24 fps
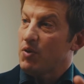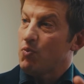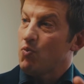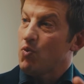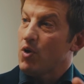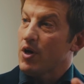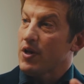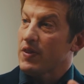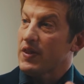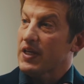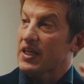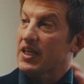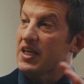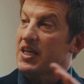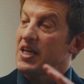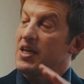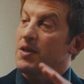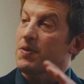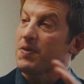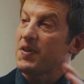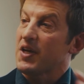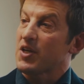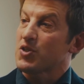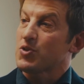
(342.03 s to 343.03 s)
one of the
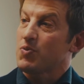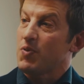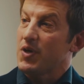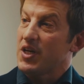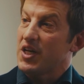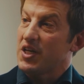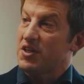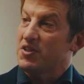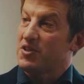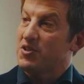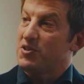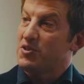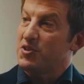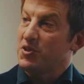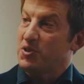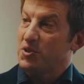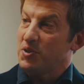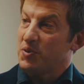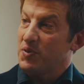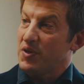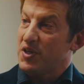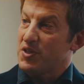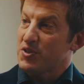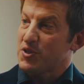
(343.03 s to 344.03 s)
key things we need to
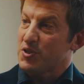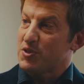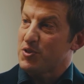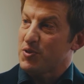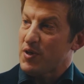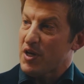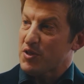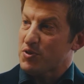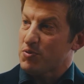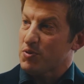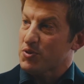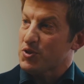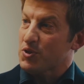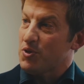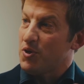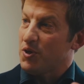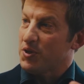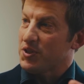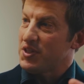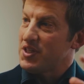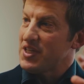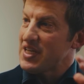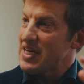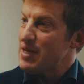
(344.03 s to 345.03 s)
do is address what's
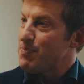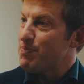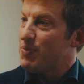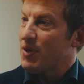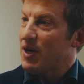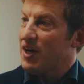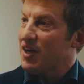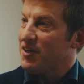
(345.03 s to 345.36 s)
called NEPA.